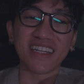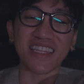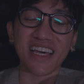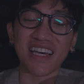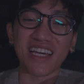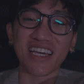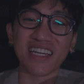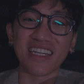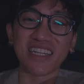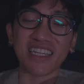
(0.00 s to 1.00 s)
that
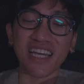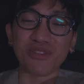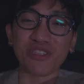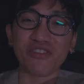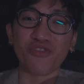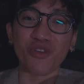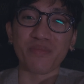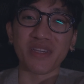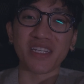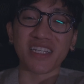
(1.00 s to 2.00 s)
accounts for
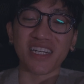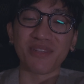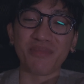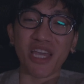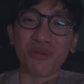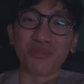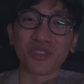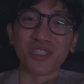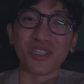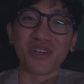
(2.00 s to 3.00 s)
me not able
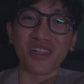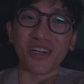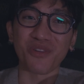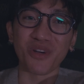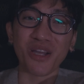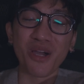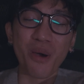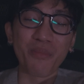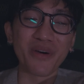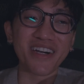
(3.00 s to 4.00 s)
to do a lot of work.
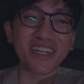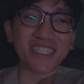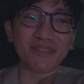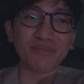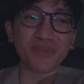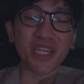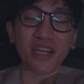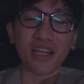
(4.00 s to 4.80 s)
But yeah,